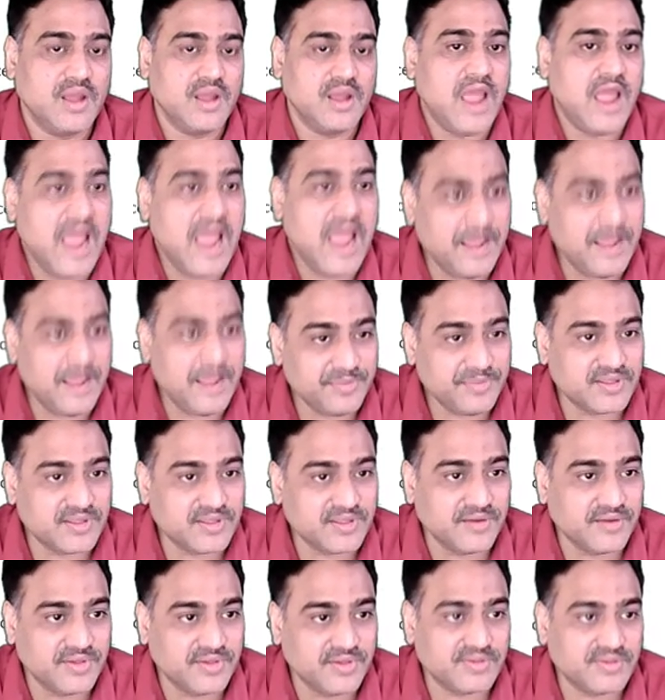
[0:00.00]
App
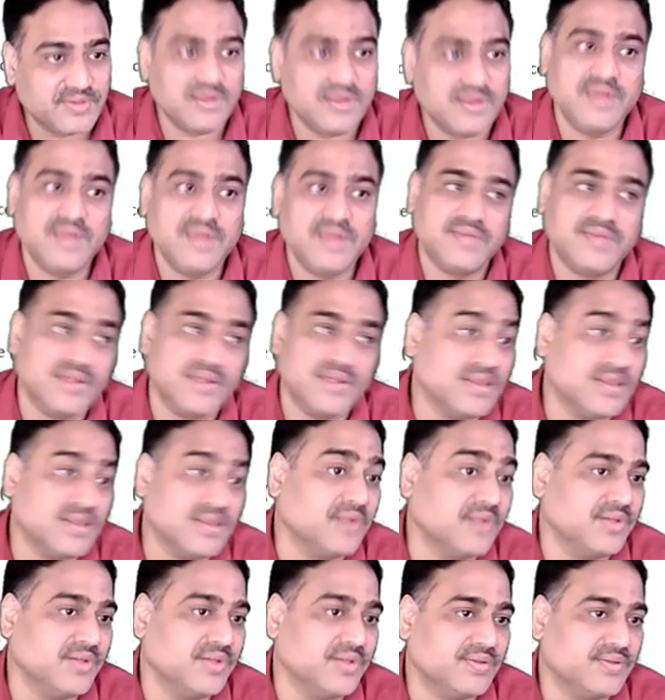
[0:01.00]
service is a
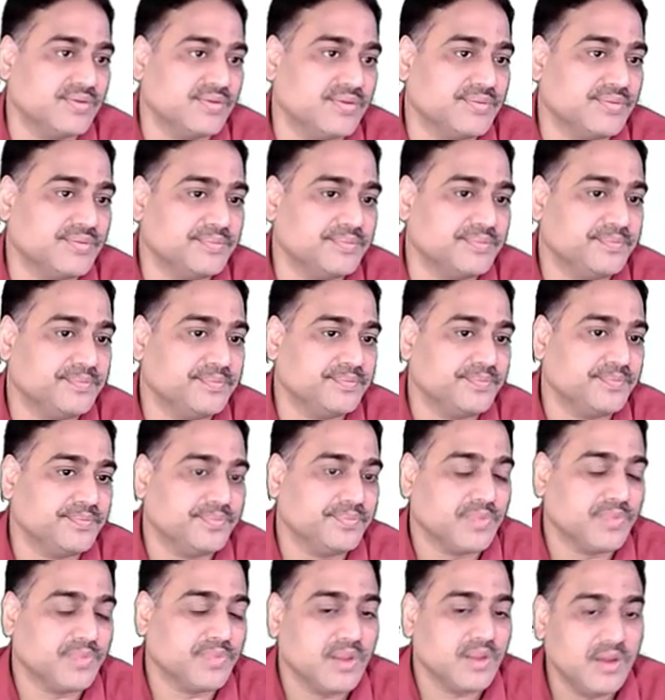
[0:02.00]
service.
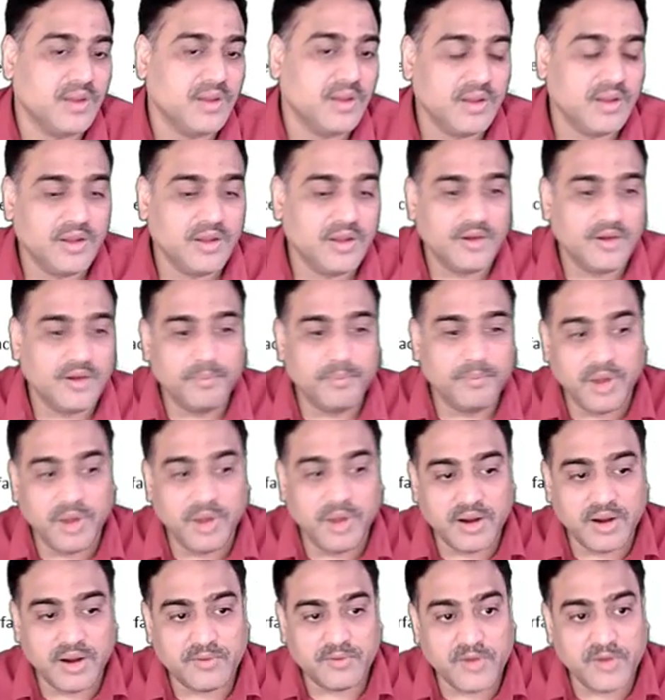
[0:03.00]

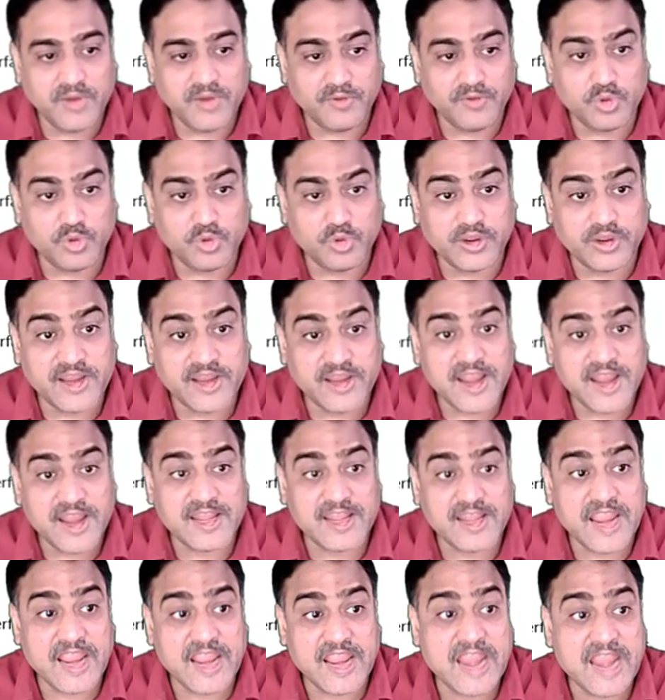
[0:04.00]
But we have to
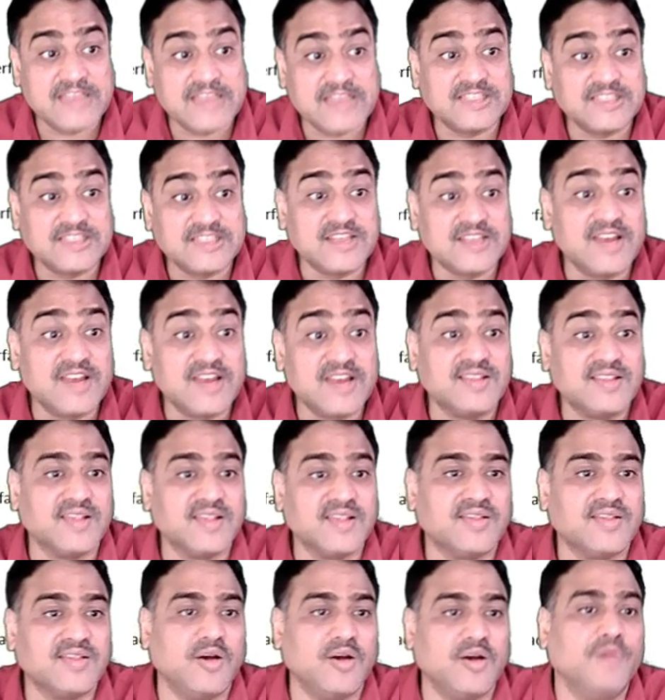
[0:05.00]
create
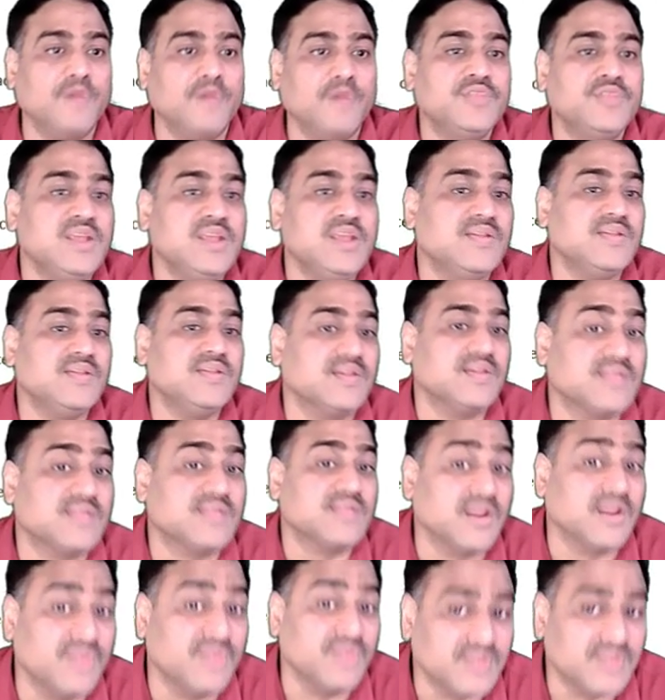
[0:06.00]
instances of these
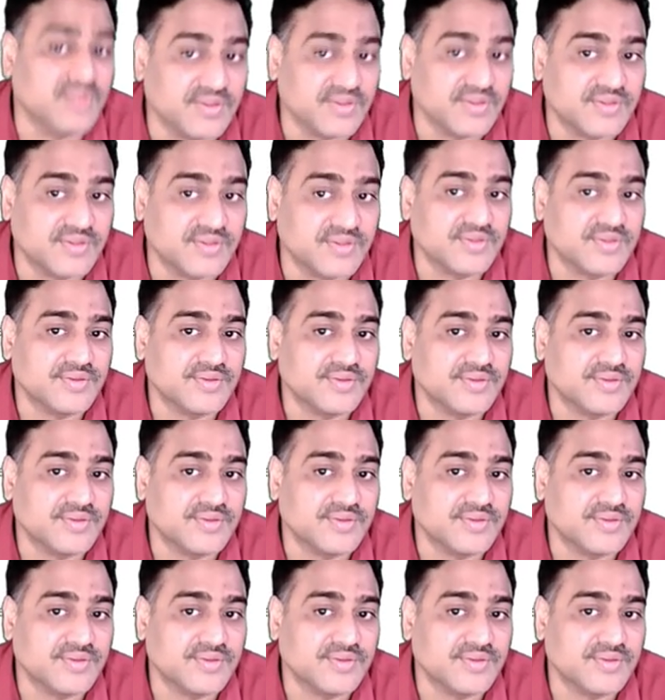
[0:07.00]
services.